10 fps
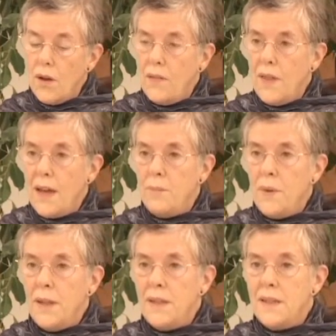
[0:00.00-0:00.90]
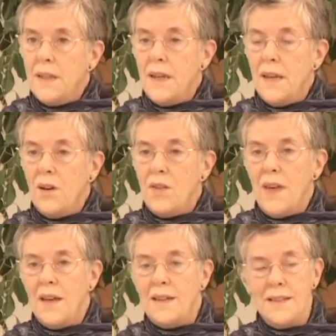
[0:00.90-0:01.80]
that ability or
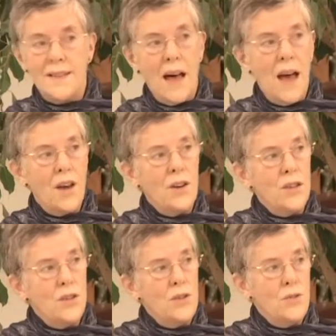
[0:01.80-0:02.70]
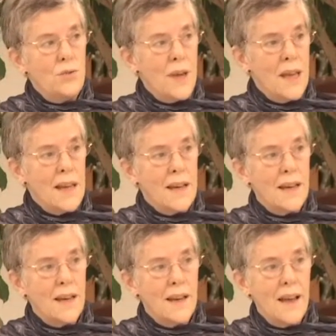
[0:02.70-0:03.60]
that desire to
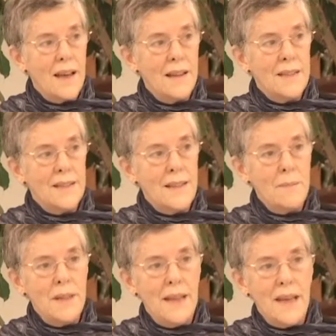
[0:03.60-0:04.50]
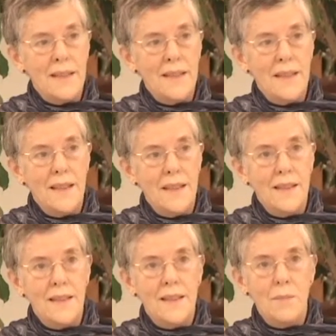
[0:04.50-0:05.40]
drink and assimilate
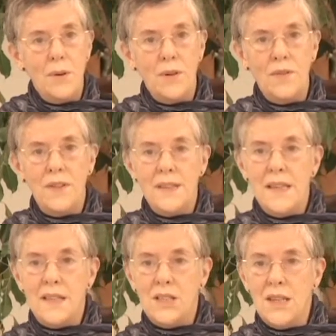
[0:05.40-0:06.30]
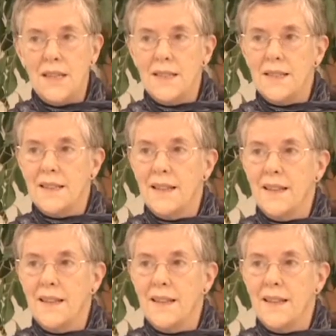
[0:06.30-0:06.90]
the beautiful teachings.